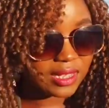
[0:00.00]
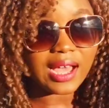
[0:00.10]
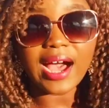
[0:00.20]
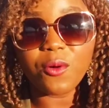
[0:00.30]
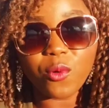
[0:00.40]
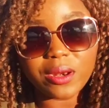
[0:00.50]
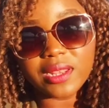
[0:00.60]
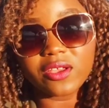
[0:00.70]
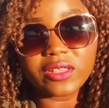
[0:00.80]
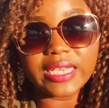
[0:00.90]
are 1
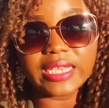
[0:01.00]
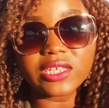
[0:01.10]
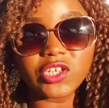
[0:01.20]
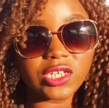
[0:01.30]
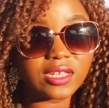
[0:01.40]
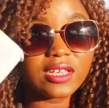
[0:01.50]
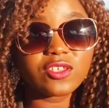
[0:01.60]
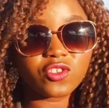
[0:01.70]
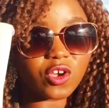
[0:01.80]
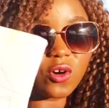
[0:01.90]
million each.
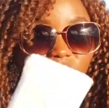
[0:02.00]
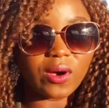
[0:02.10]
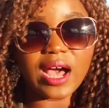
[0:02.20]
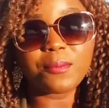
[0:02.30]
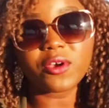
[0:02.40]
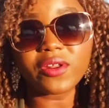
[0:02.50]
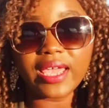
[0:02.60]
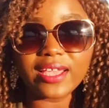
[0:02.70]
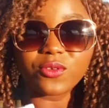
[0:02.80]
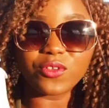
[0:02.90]
So I'm going to
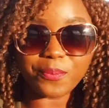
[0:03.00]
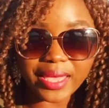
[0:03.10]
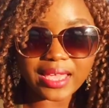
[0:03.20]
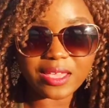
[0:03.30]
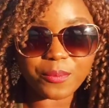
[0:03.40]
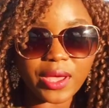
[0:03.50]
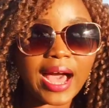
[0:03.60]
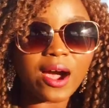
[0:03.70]
head to the bank, but I